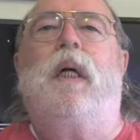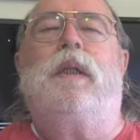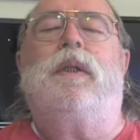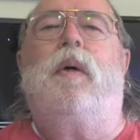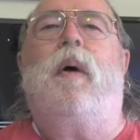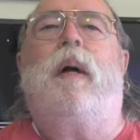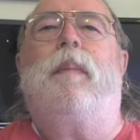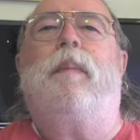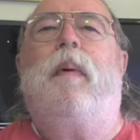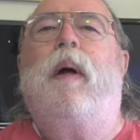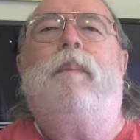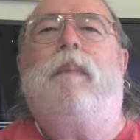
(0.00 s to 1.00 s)
So I
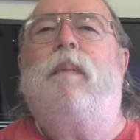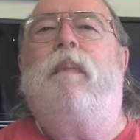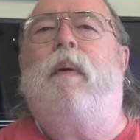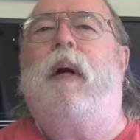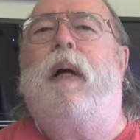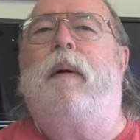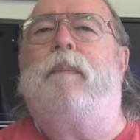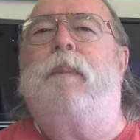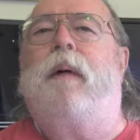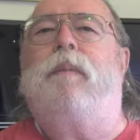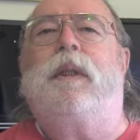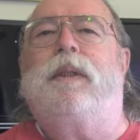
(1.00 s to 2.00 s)

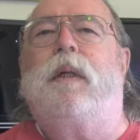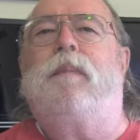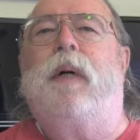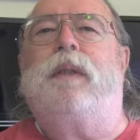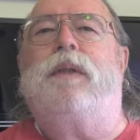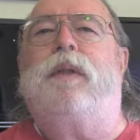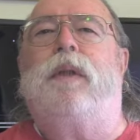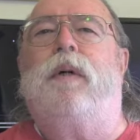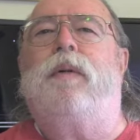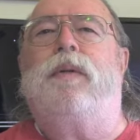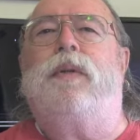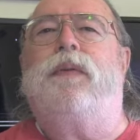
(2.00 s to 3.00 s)
published a bunch of
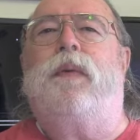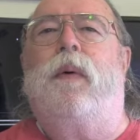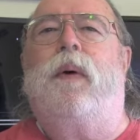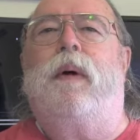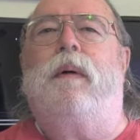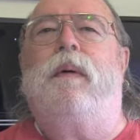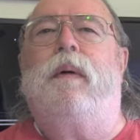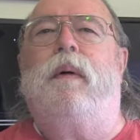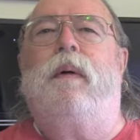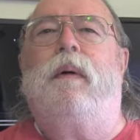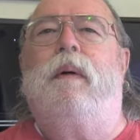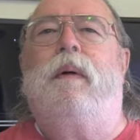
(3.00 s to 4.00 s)
those for
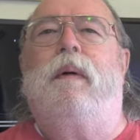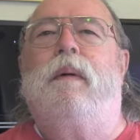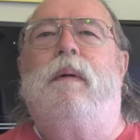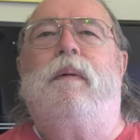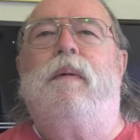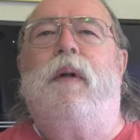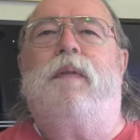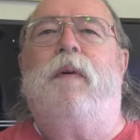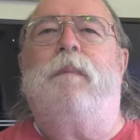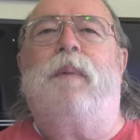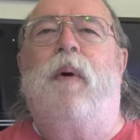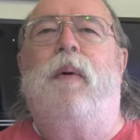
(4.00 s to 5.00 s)

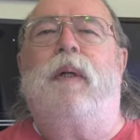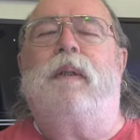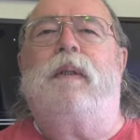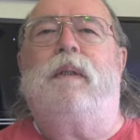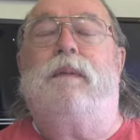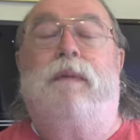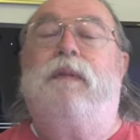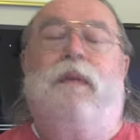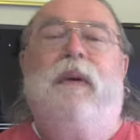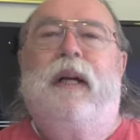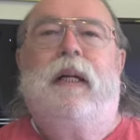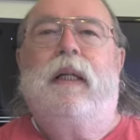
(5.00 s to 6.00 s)
different poets for
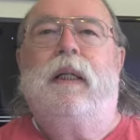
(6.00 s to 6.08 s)
free.